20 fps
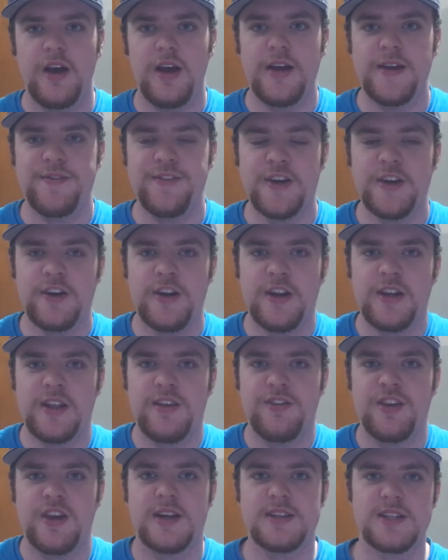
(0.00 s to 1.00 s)
I figured I'd
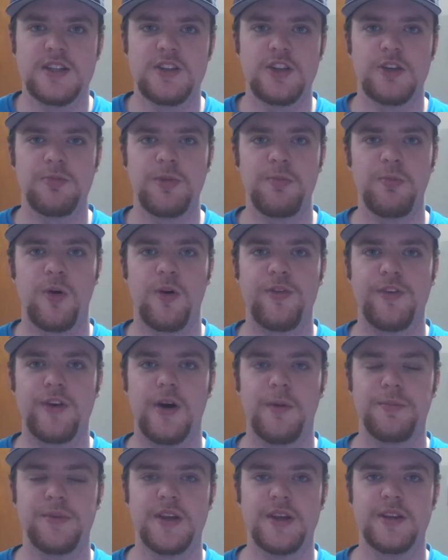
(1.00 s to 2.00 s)
give you guys a little bit more of an
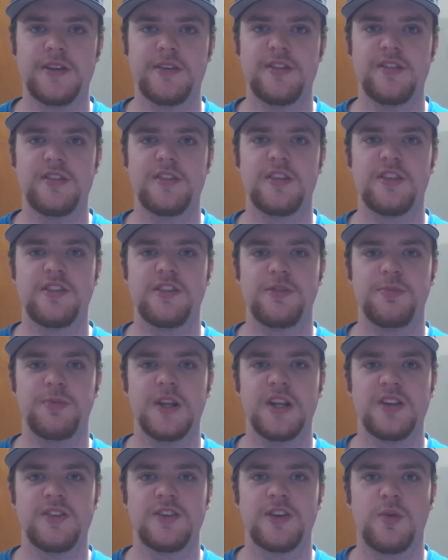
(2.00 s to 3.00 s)
update, because it's
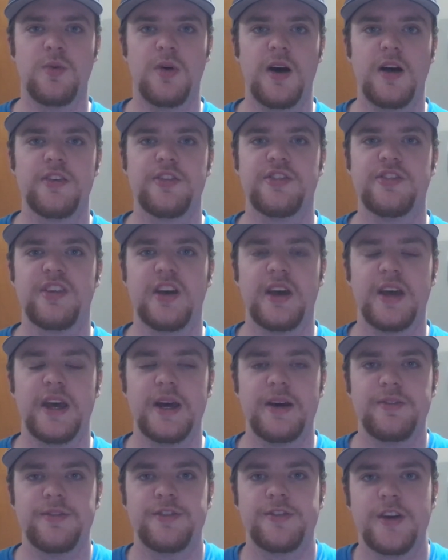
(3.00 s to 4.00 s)
been a little while since I
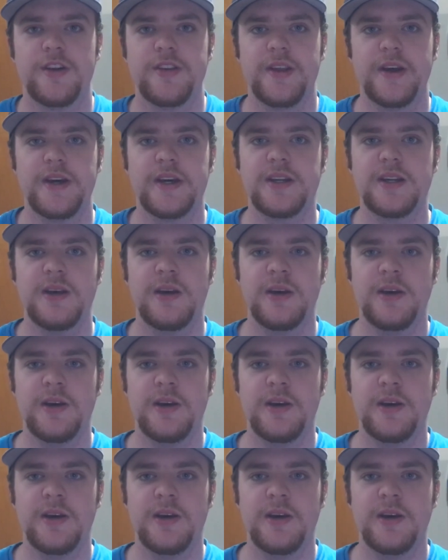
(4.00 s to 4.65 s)
have done that.